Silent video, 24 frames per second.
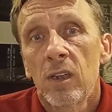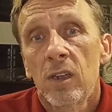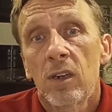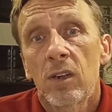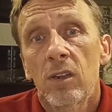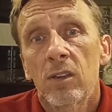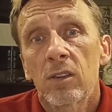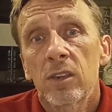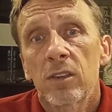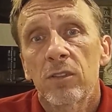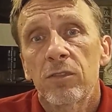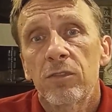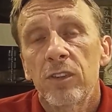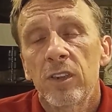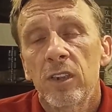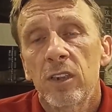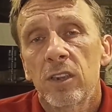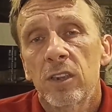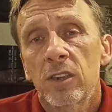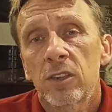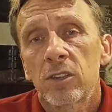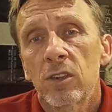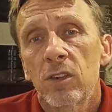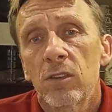all the
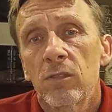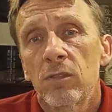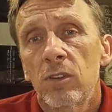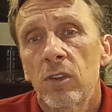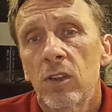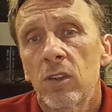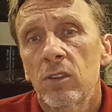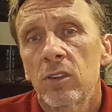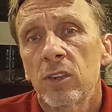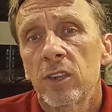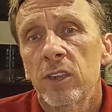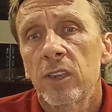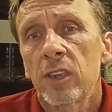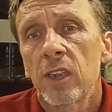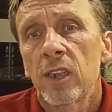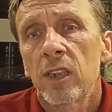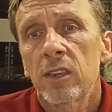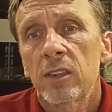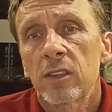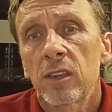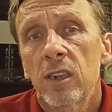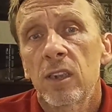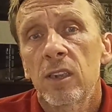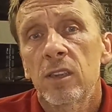feelings of
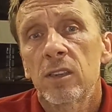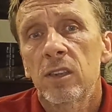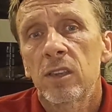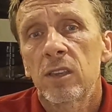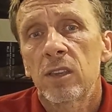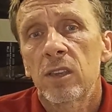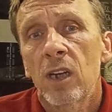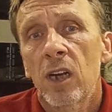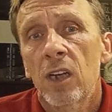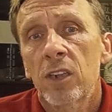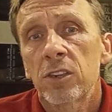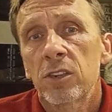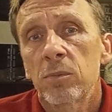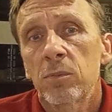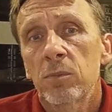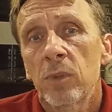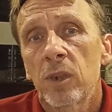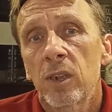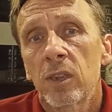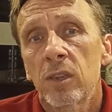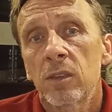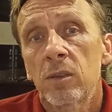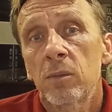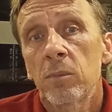loneliness and
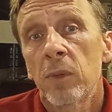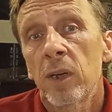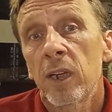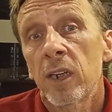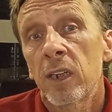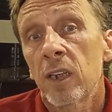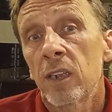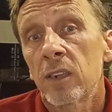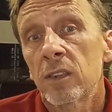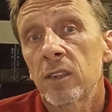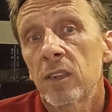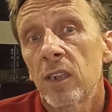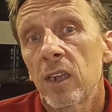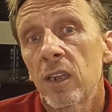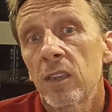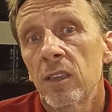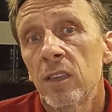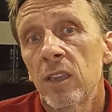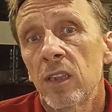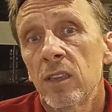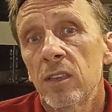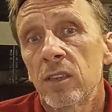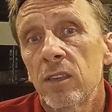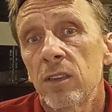detachment make us
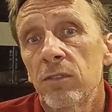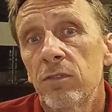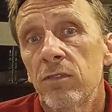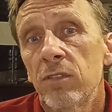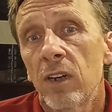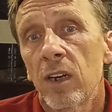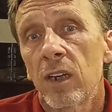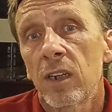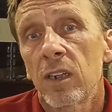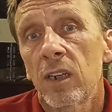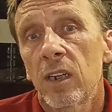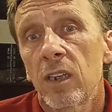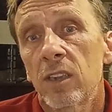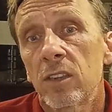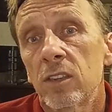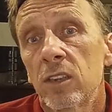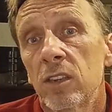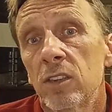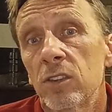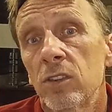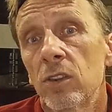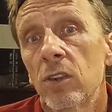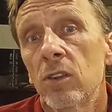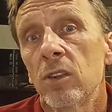identify as
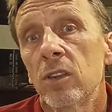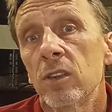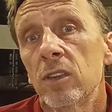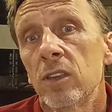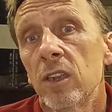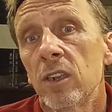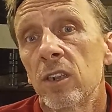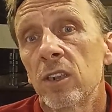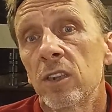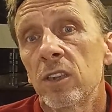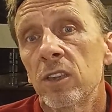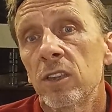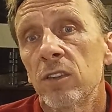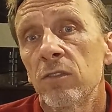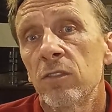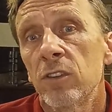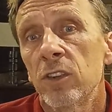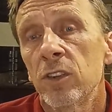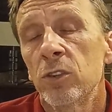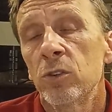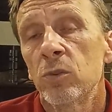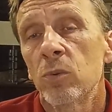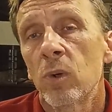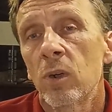a solitary
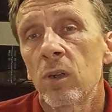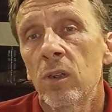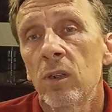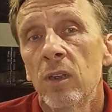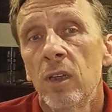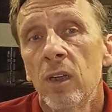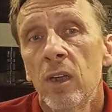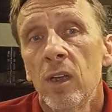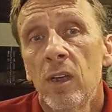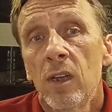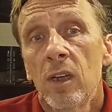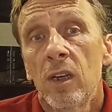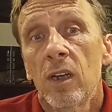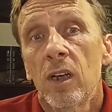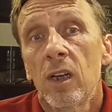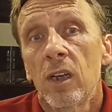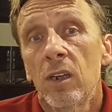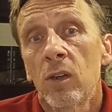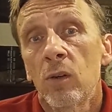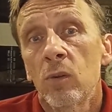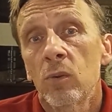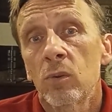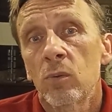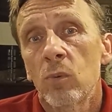individual, a
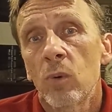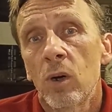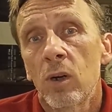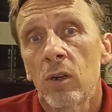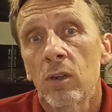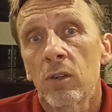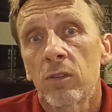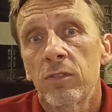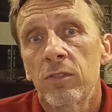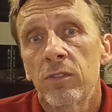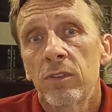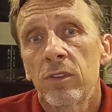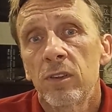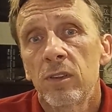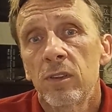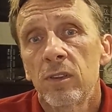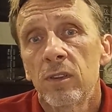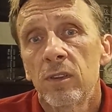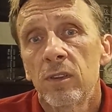lone wolf.